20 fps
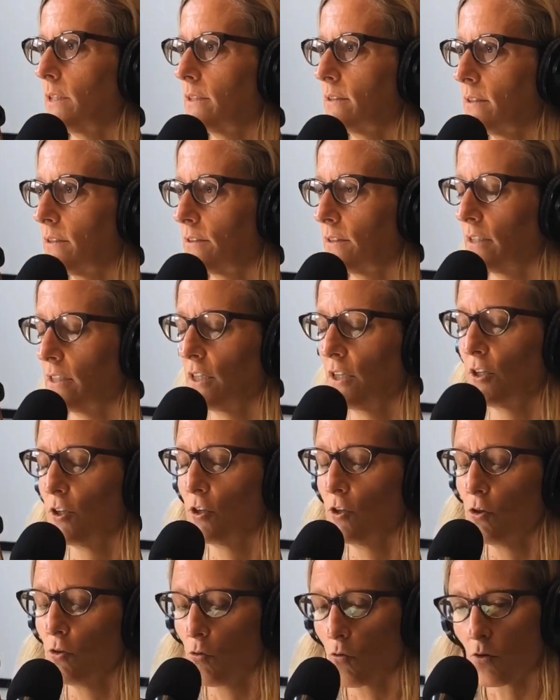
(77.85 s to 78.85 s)
This is an
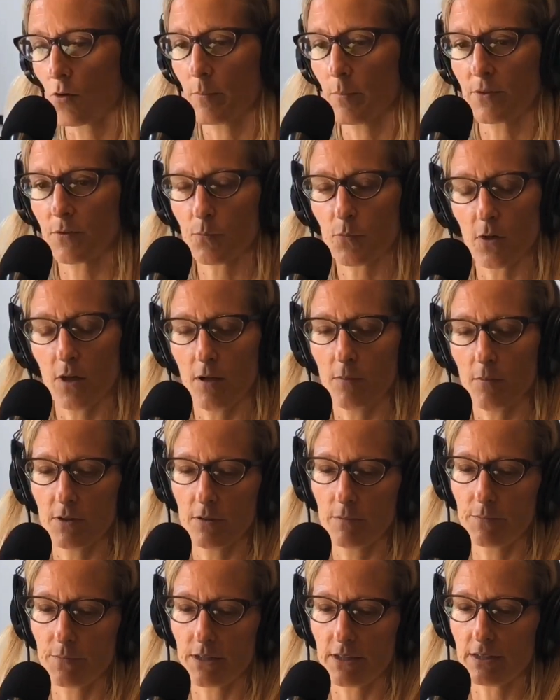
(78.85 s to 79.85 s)
enormous problem.